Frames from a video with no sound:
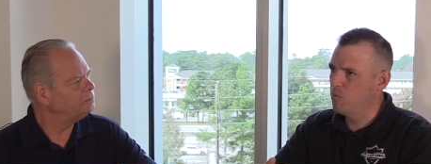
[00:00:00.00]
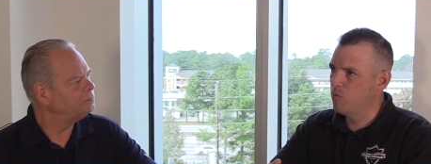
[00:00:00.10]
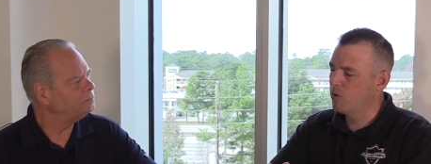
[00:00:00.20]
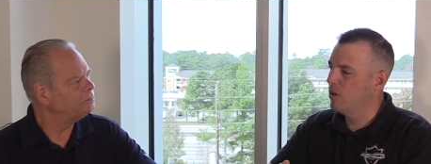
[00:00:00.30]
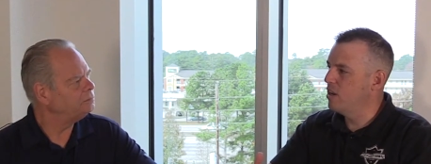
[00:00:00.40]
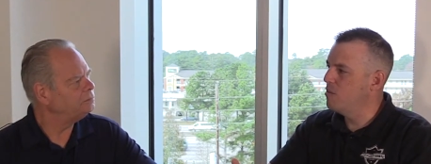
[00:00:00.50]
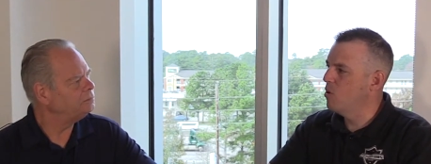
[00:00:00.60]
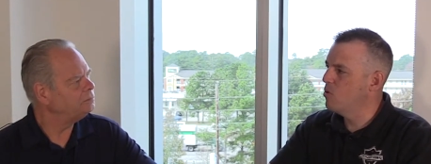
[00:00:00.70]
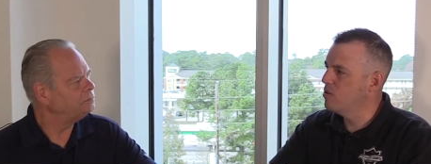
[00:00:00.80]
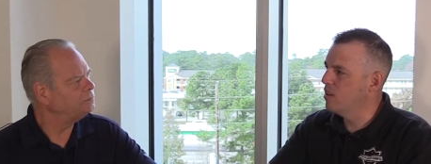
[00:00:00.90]
Speaker 1: we're going to need
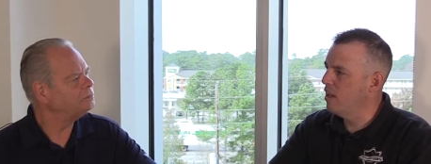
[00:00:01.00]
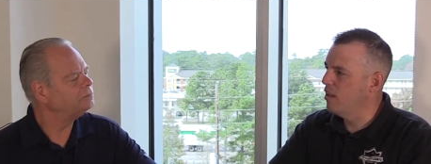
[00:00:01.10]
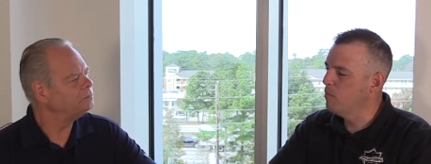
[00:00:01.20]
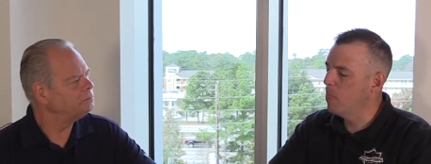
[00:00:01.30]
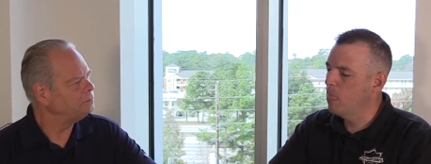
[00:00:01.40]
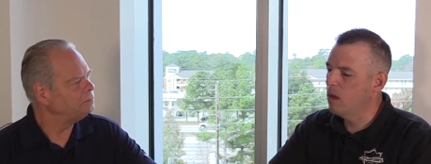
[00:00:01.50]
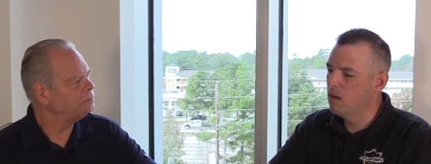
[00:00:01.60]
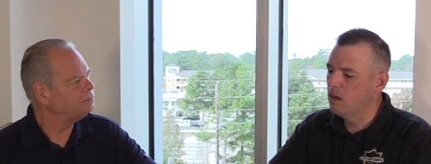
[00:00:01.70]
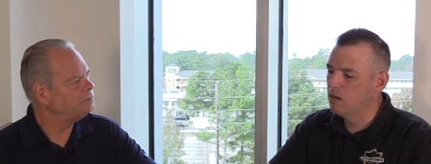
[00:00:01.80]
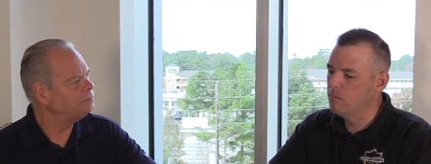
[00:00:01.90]
most of the help,
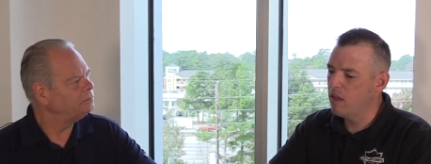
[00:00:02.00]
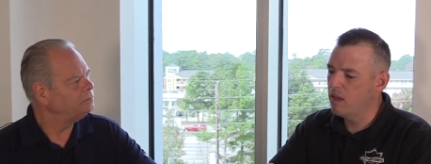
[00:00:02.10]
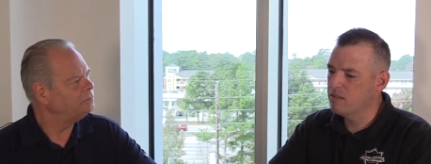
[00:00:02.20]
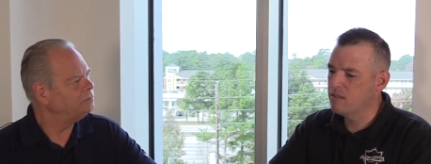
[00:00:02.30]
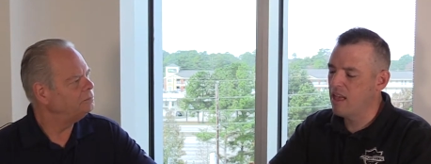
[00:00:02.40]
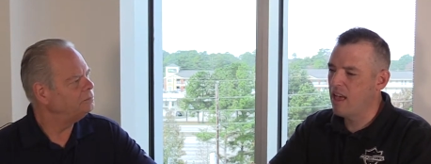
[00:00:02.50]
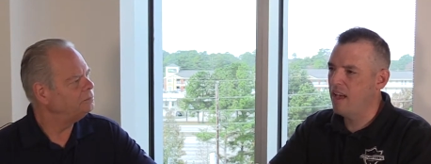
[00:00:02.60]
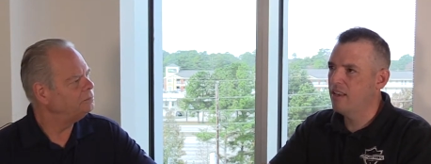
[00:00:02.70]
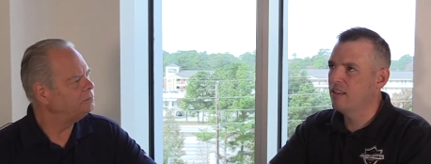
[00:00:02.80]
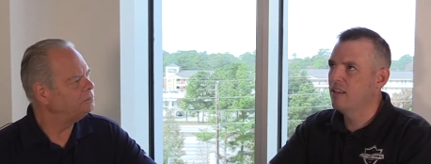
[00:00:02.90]
um, is
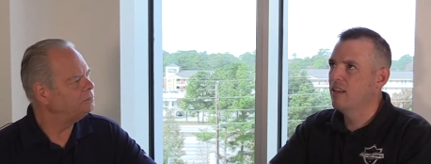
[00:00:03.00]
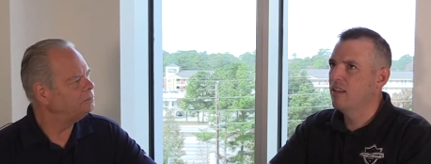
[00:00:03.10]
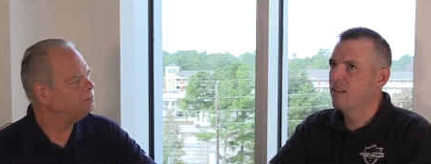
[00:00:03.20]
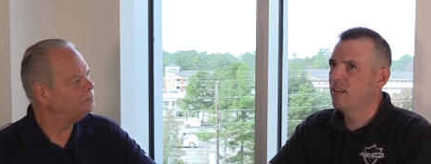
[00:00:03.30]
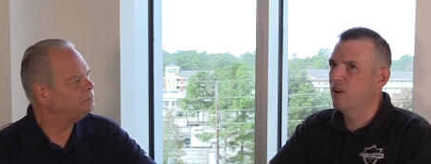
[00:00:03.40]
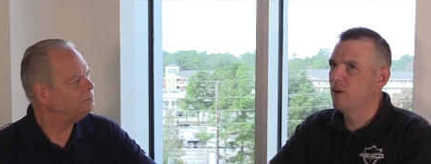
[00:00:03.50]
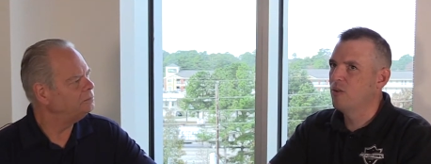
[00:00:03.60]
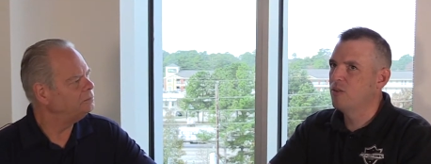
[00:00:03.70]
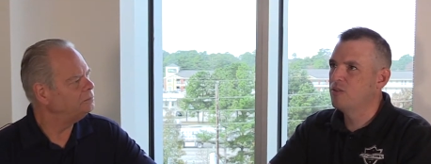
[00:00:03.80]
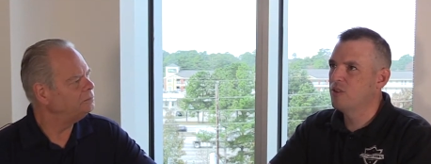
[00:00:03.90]
that, you
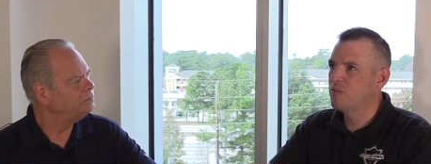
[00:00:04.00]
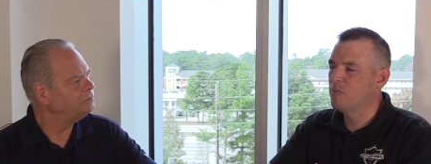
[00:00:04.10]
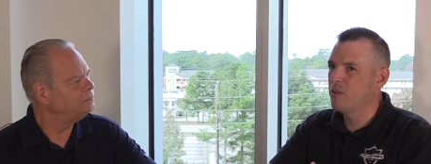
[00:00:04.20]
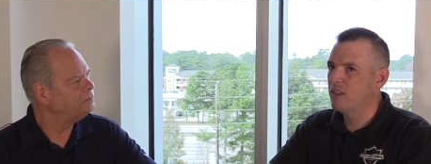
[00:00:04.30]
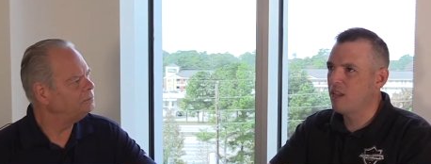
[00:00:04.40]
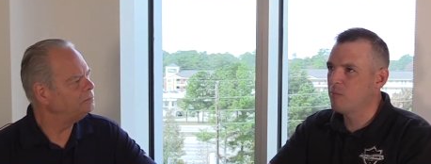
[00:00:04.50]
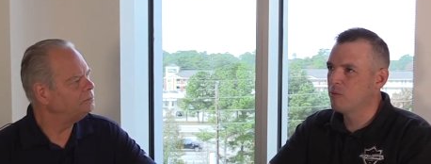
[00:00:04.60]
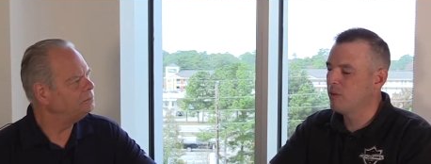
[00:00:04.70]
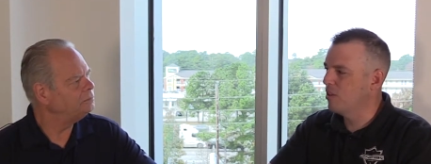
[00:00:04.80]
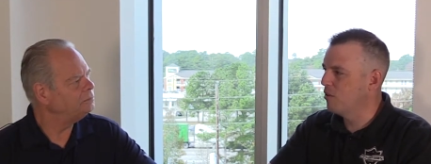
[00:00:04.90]
know, just being able
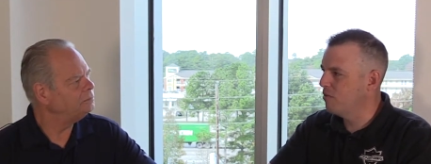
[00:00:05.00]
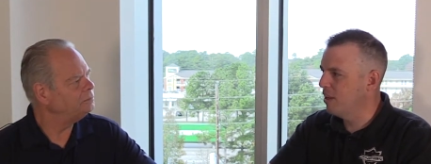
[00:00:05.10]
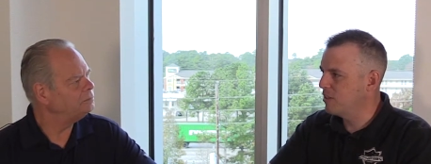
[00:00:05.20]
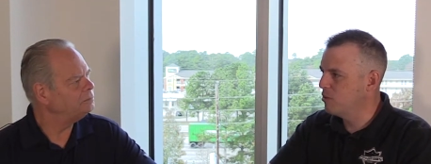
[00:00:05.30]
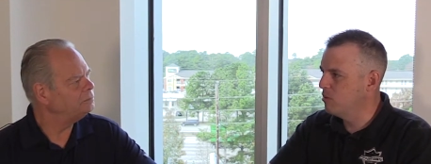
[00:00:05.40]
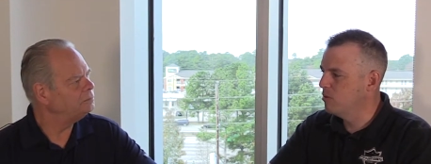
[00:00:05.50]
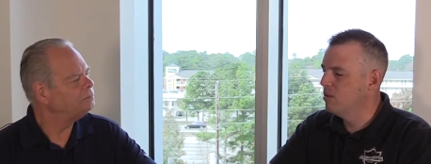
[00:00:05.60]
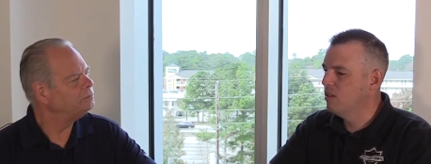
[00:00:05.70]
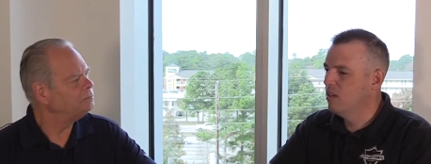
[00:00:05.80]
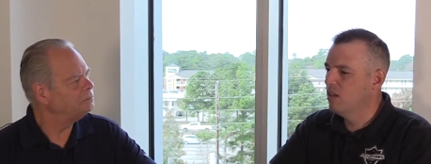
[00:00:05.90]
to be a little flexible
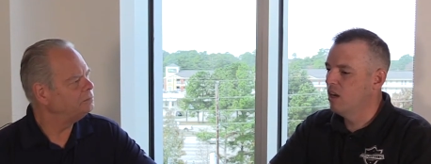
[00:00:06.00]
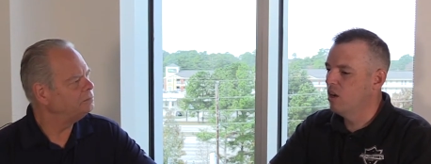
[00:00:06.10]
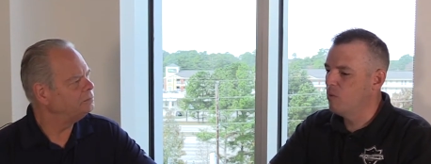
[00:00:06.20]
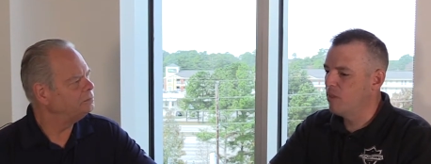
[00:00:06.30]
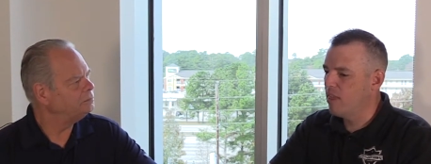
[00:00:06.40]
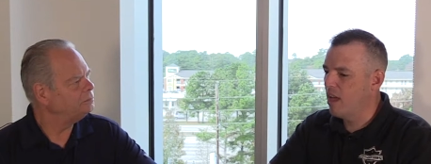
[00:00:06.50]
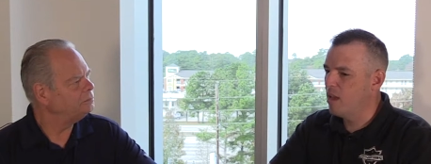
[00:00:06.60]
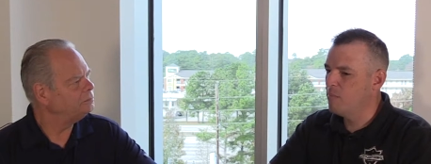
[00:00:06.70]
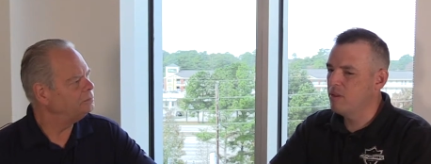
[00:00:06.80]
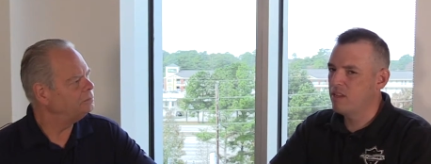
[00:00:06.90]
uh, with
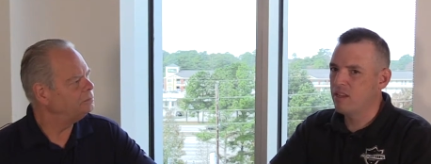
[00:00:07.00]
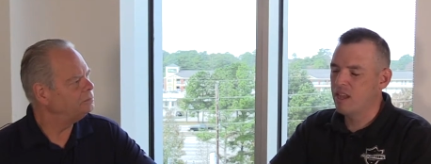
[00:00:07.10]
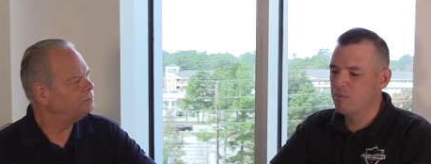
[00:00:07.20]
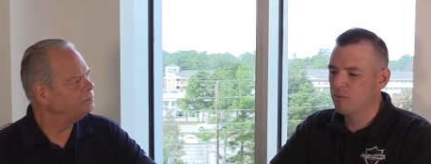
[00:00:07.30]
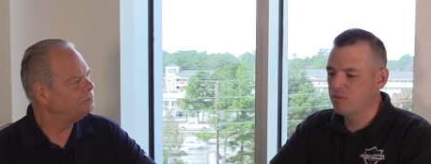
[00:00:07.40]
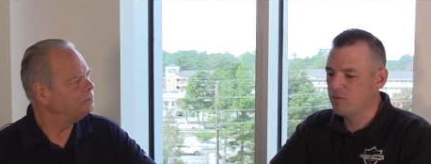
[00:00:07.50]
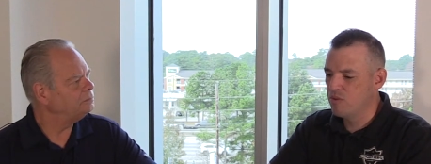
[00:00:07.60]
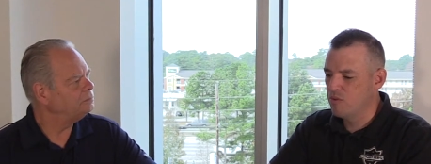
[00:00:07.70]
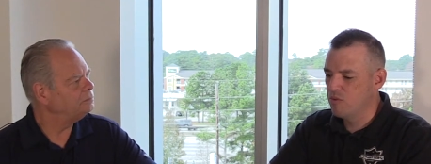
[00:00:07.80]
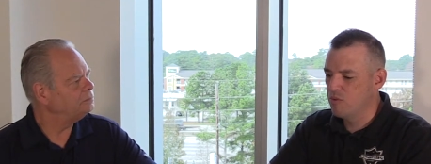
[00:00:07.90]
that, being able
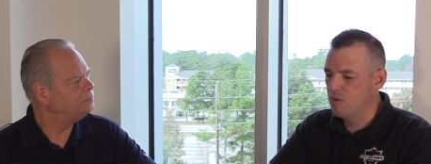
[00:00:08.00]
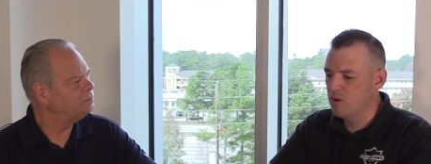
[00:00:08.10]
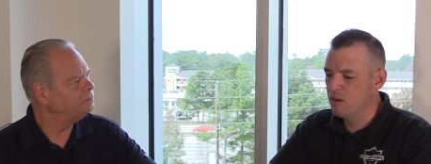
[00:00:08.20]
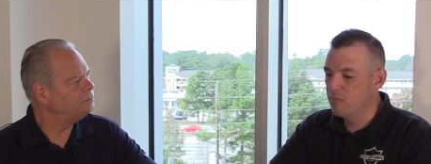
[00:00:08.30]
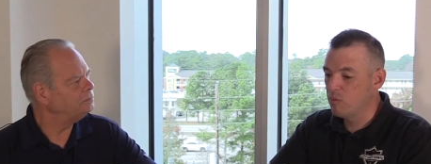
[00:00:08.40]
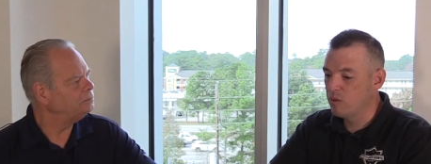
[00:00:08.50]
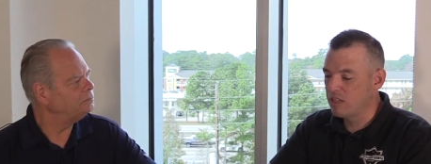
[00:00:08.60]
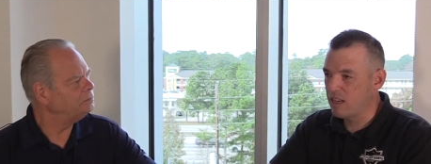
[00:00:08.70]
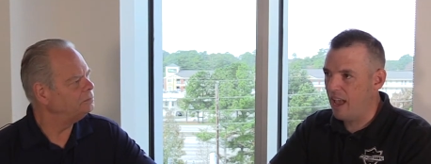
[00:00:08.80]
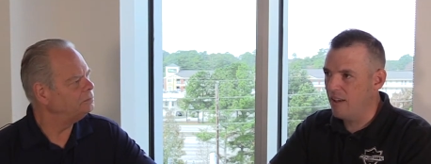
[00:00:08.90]
to uh, be
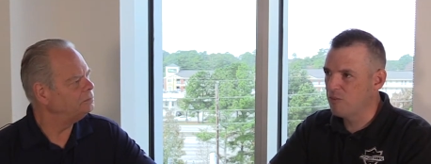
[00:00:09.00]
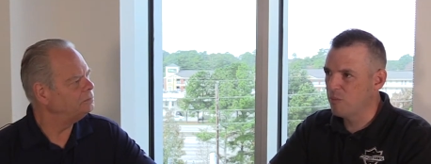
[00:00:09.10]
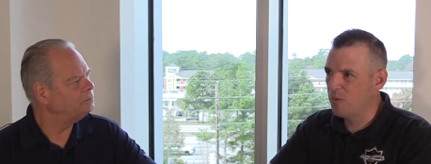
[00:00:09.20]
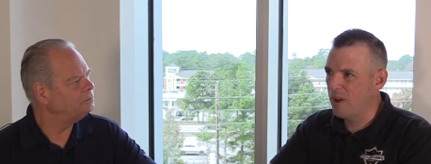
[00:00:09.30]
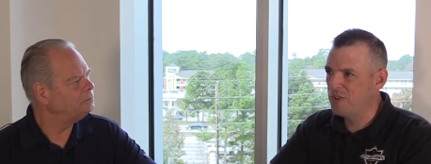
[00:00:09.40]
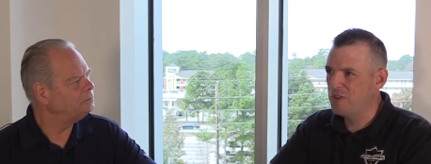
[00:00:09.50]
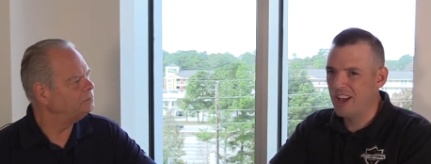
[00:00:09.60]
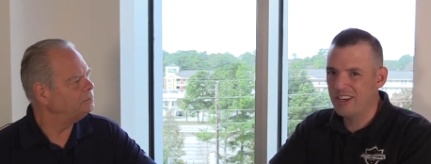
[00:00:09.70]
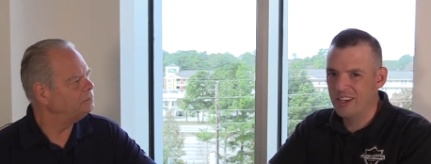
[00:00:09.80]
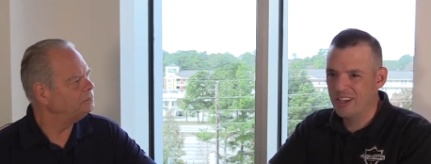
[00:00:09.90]
willing to have somebody ride
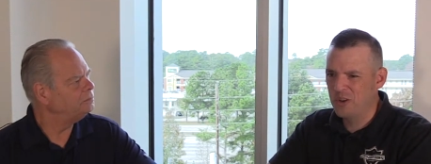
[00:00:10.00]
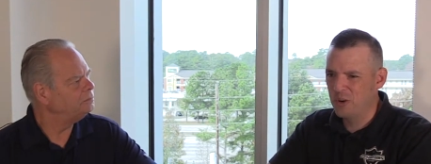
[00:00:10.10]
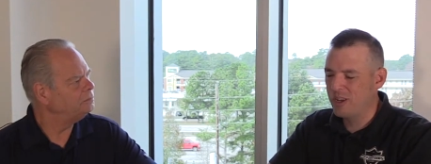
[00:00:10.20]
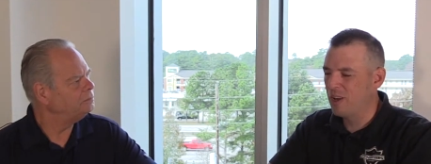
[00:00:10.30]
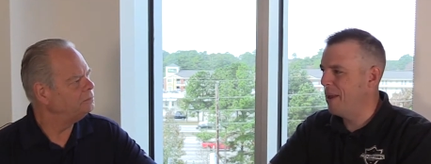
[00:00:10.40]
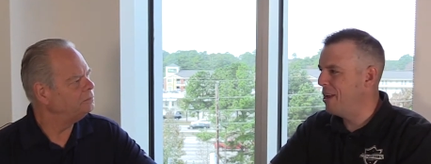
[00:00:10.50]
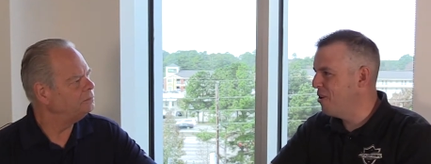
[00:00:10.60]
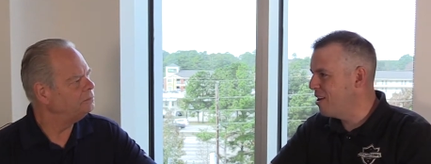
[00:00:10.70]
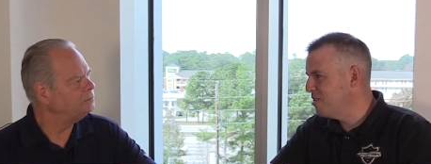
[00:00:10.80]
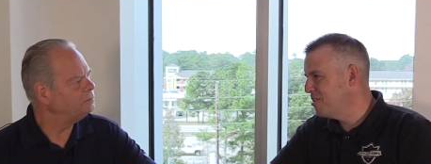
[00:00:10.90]
shotgun, or we call them
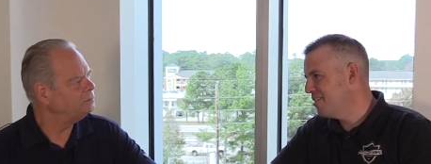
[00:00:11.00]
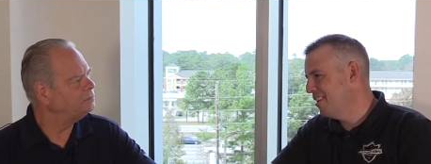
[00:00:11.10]
A-drivers,